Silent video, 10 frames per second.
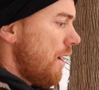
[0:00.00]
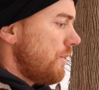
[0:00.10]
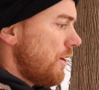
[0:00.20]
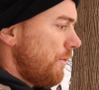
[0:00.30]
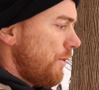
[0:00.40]

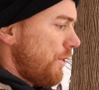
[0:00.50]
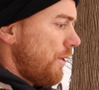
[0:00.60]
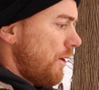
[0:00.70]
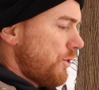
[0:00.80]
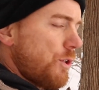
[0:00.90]
done it
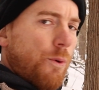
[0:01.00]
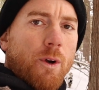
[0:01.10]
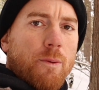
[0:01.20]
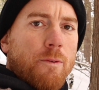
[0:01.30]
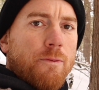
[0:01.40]
with
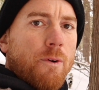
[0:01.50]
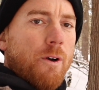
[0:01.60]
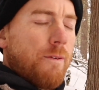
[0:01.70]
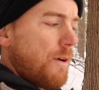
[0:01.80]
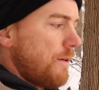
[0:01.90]
squirrel
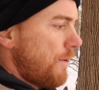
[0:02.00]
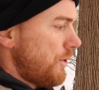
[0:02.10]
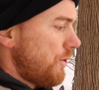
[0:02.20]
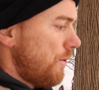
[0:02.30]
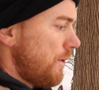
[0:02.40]
before. A friend of mine
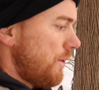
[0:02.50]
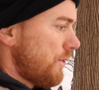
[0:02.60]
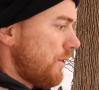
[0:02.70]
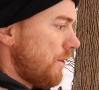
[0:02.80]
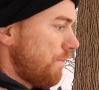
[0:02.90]
showed me
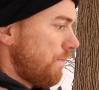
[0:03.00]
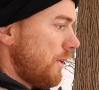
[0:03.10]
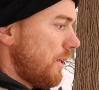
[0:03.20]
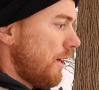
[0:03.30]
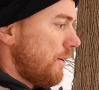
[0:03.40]
this.
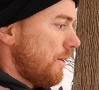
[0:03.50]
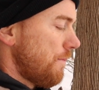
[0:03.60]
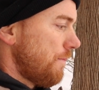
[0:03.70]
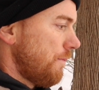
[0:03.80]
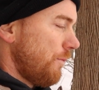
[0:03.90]

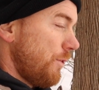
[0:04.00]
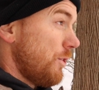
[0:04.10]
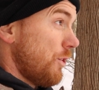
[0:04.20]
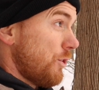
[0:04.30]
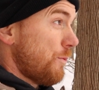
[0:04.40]
We
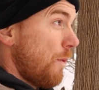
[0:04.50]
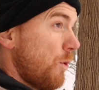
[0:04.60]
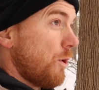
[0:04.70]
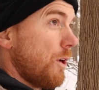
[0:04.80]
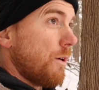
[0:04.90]
use a
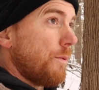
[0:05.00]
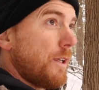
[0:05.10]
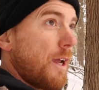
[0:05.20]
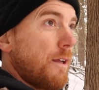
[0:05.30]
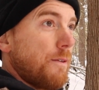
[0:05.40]
smoker. We
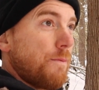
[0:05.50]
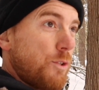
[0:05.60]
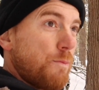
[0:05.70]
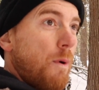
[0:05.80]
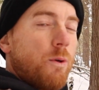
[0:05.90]
kind of
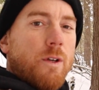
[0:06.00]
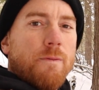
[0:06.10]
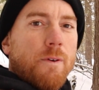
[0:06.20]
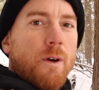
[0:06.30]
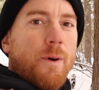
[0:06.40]
smoked
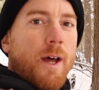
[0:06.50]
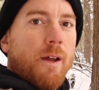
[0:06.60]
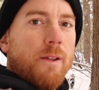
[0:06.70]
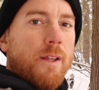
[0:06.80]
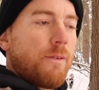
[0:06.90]
it for a
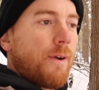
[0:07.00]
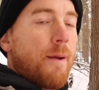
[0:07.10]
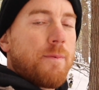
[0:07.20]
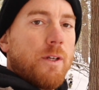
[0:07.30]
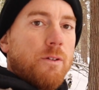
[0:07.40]
while and then
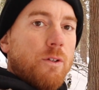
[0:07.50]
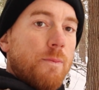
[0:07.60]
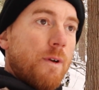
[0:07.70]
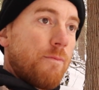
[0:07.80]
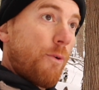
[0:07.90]
wrapped it in
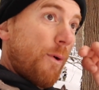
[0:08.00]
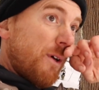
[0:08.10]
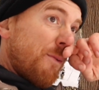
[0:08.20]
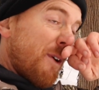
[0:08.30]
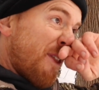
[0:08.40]
aluminum
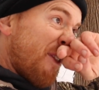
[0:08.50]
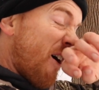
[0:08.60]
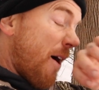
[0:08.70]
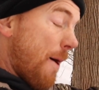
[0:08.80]
foil with